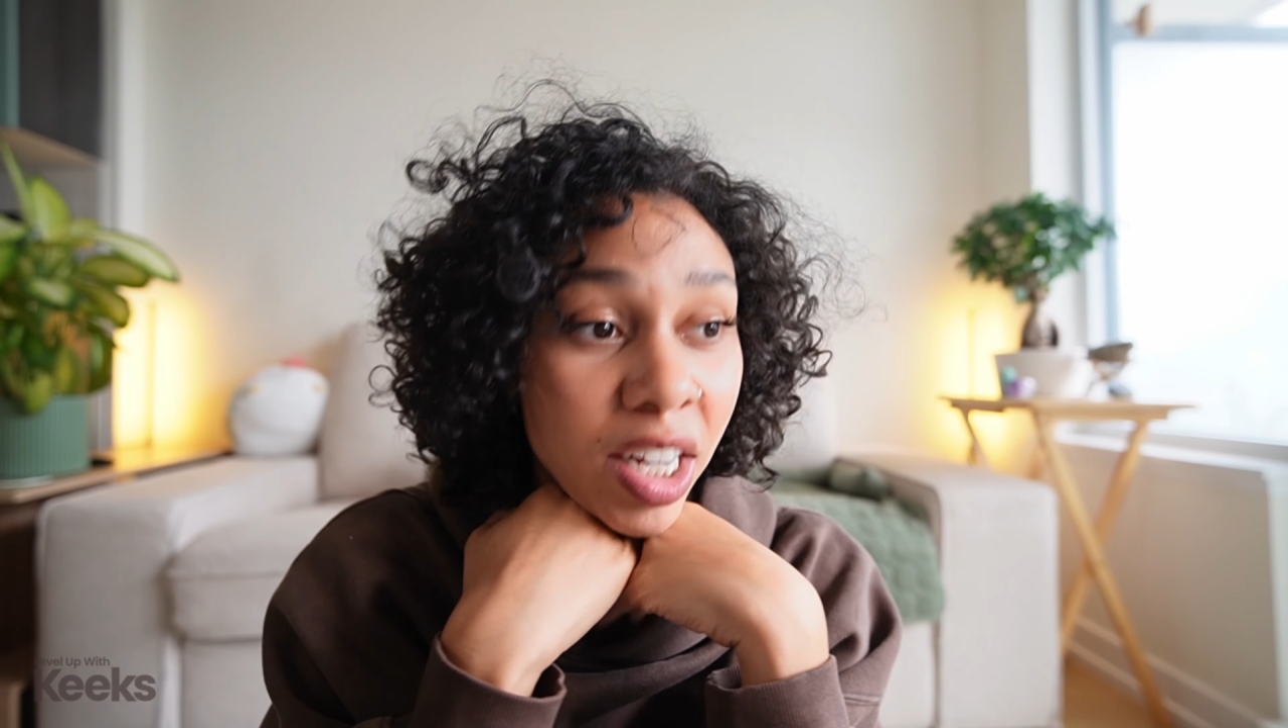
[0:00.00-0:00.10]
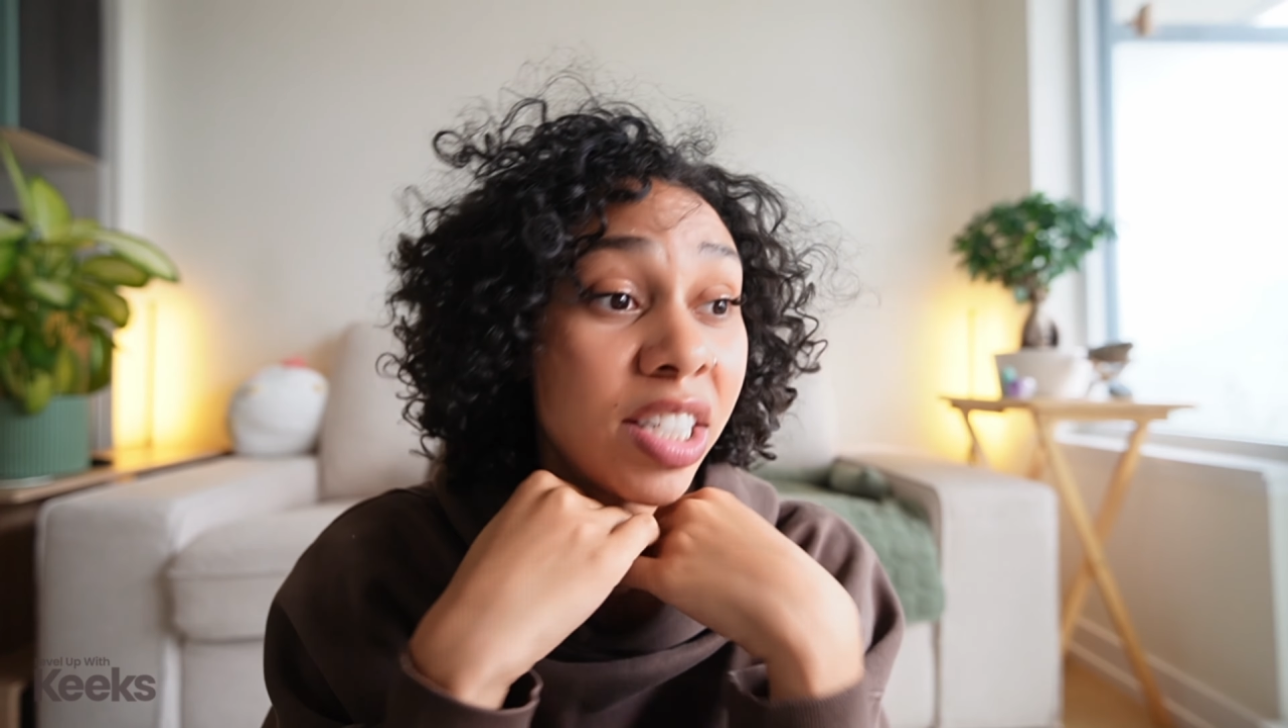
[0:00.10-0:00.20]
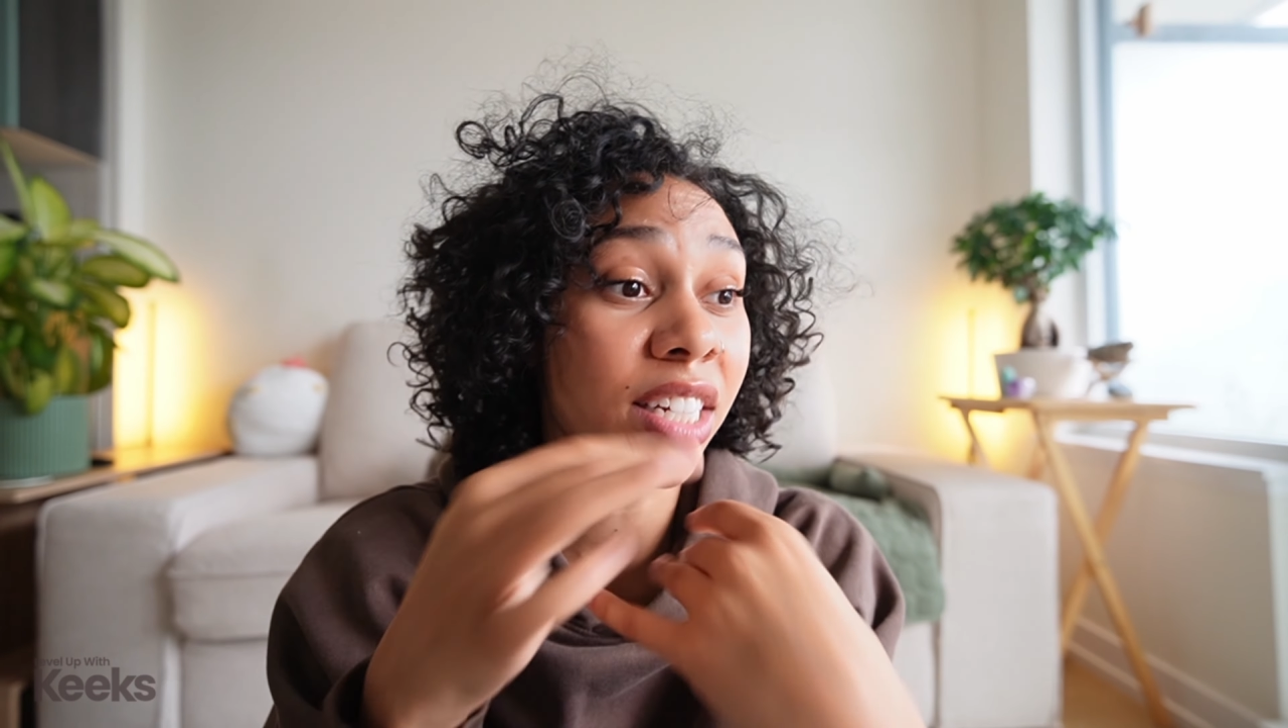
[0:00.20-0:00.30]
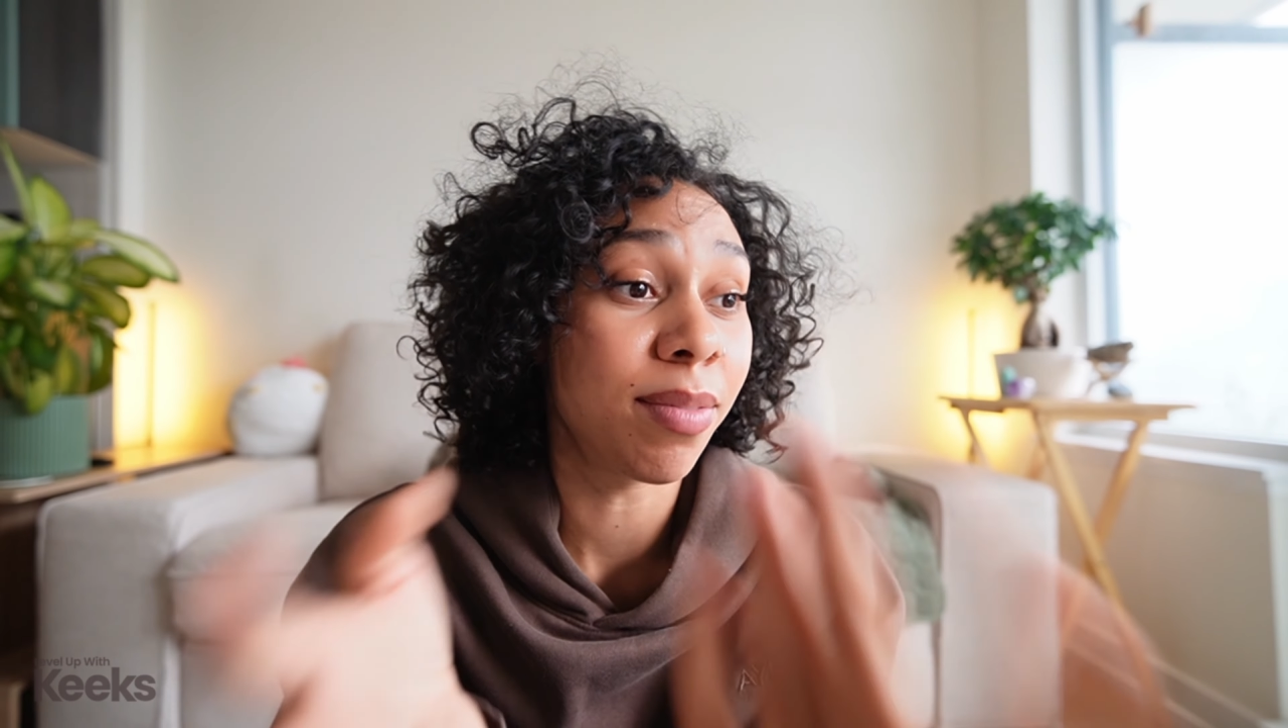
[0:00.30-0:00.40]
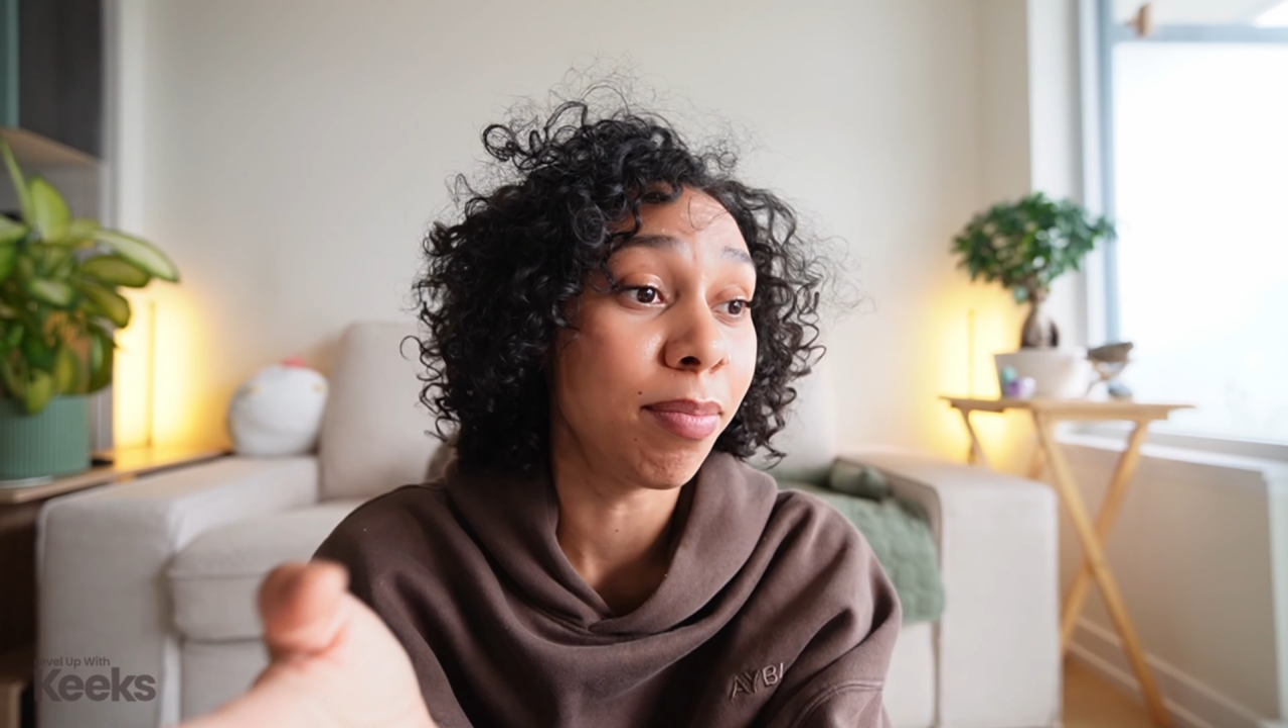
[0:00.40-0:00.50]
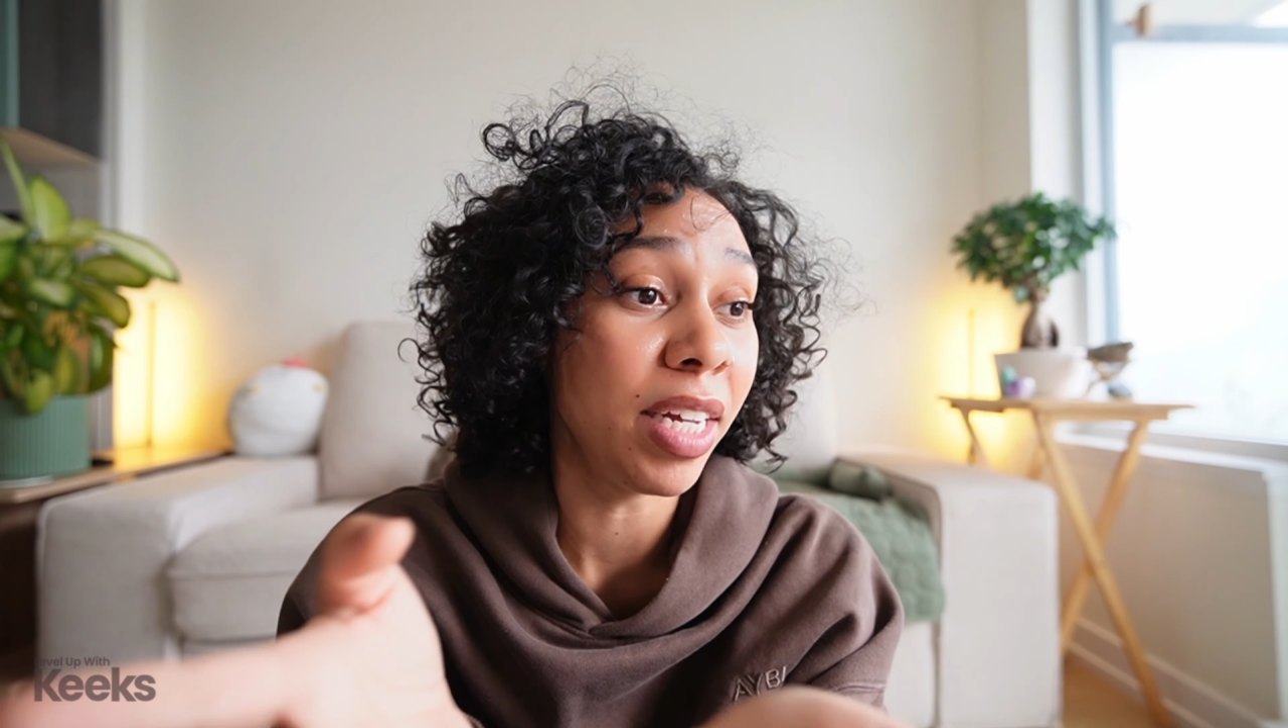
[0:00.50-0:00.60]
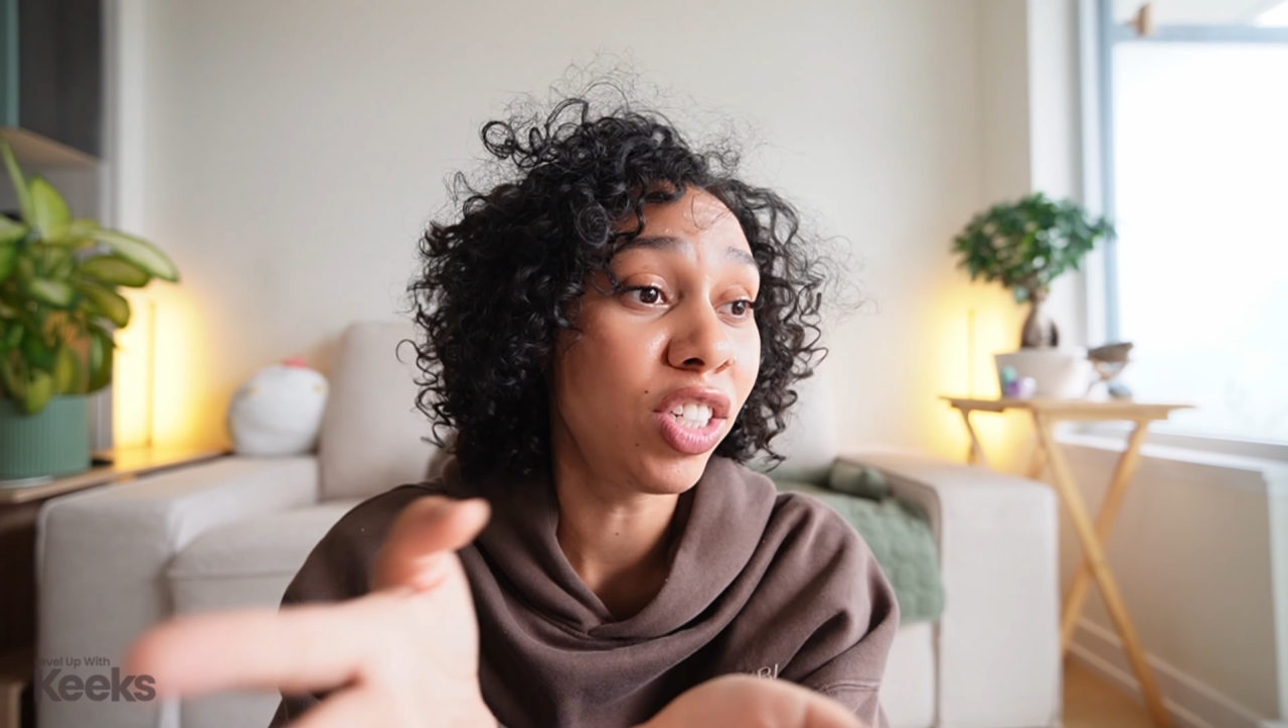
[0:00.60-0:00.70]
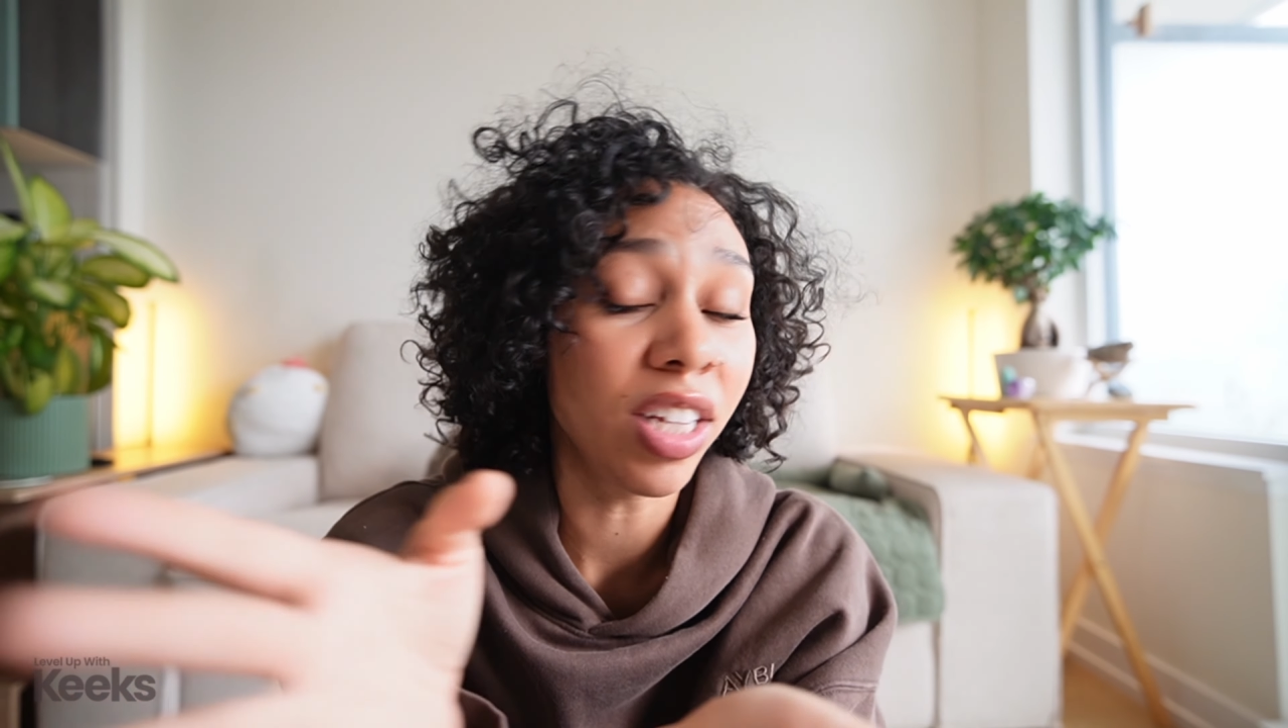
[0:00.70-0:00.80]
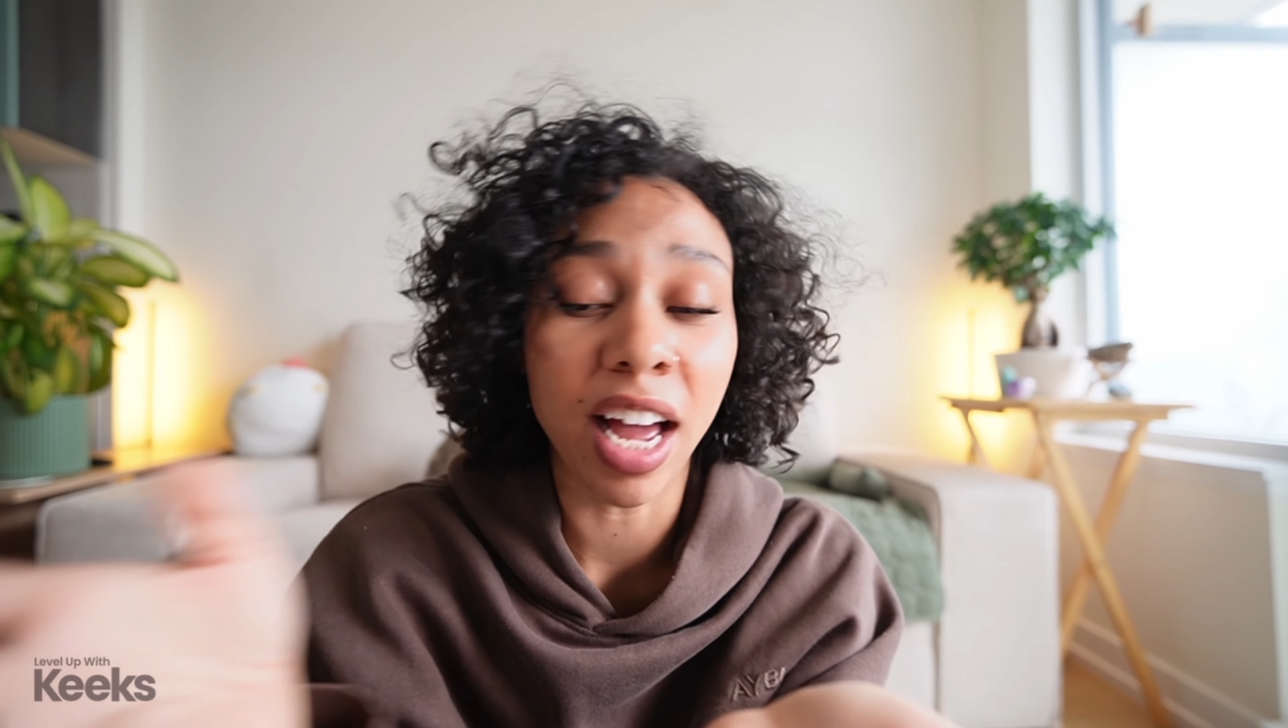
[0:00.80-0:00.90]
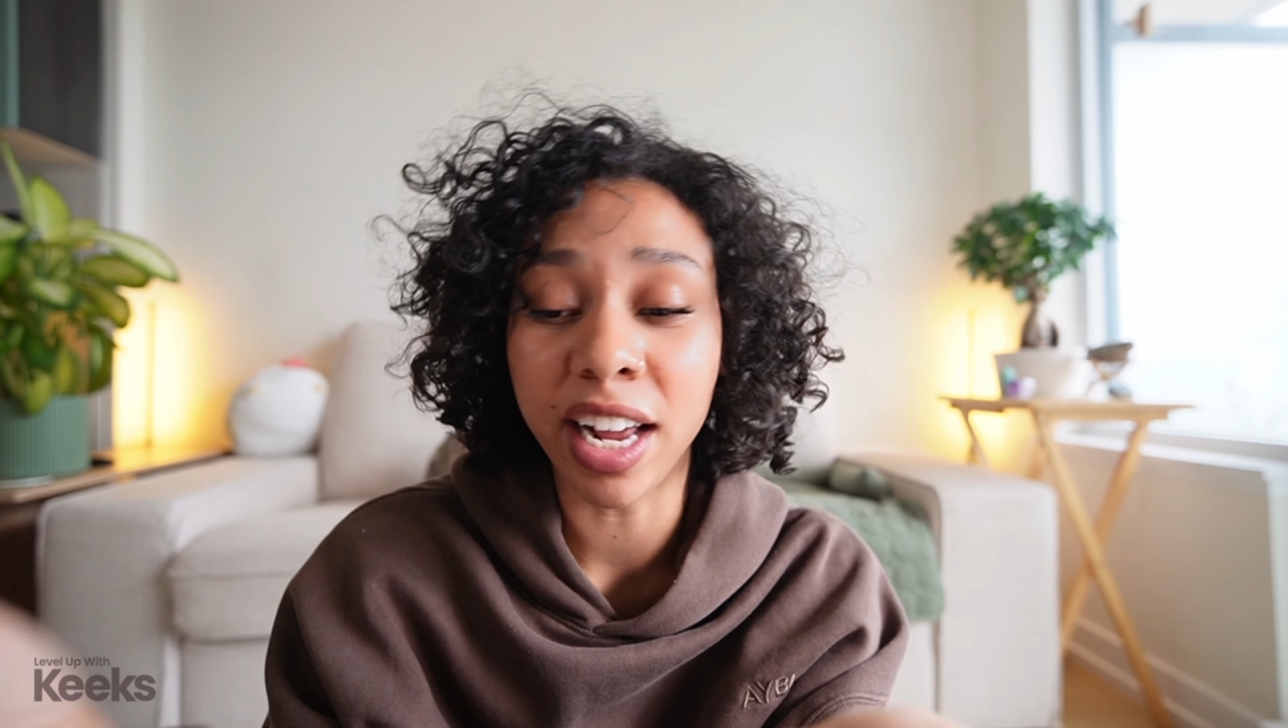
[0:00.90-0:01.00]
because it's
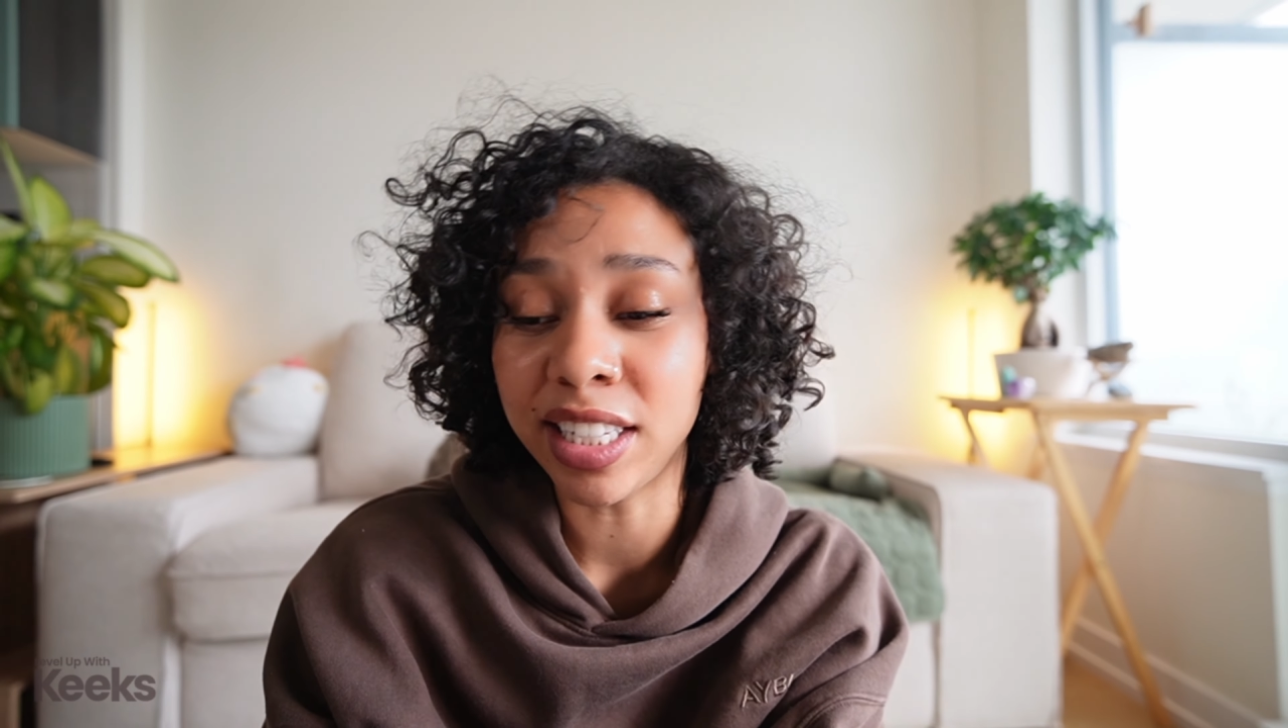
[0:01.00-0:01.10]
mid-July,